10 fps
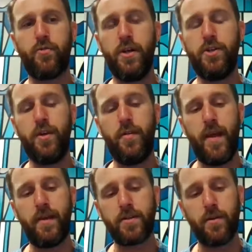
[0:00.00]
religion, and
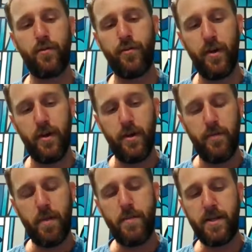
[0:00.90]
then sort of
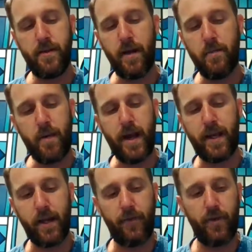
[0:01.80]
maybe
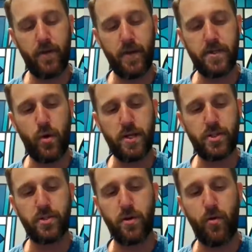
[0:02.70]
unpacking a few of these
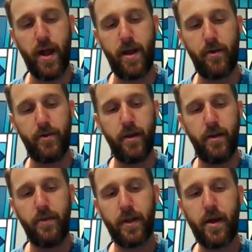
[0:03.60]
questions around
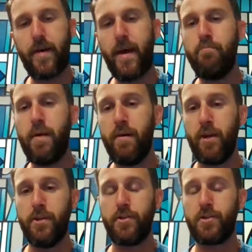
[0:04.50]
the kind of
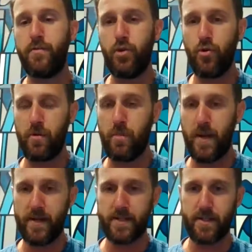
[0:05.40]
ambivalence of Jordan
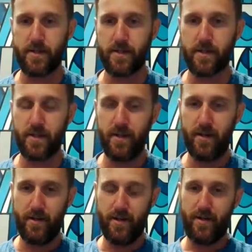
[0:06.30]
Peterson's
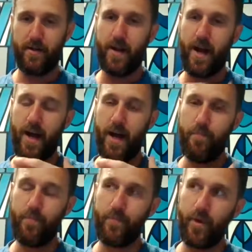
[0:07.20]

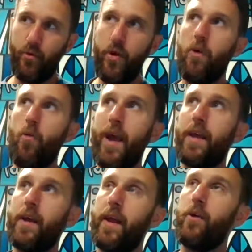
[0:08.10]

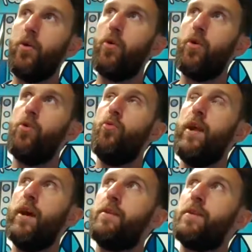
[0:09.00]
reawakening or
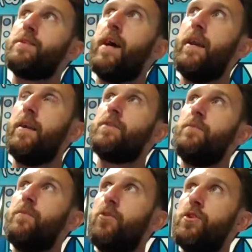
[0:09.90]
re-understanding of
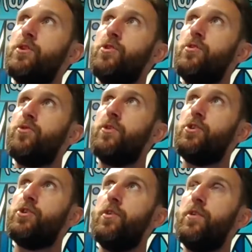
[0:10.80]
some of the Christian
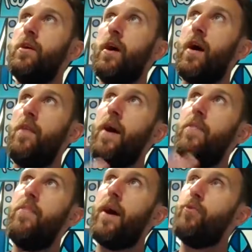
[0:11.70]
tradition, and
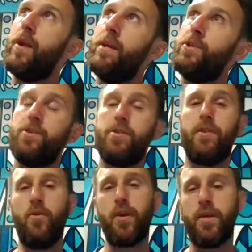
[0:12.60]
then that relation to
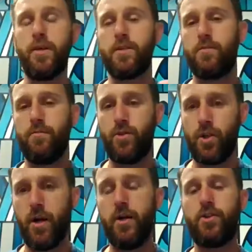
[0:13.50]
the organized
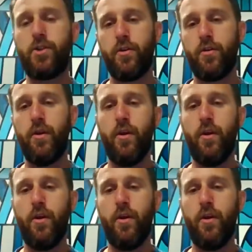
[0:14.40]
church and